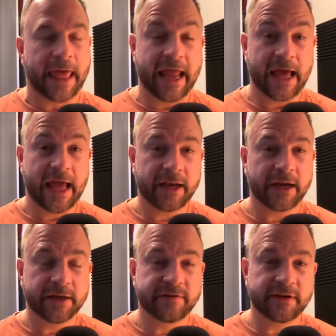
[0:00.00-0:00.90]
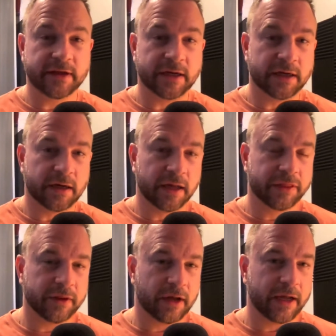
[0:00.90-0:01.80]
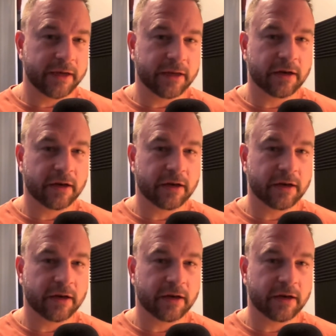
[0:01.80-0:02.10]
And I had an idea. I thought,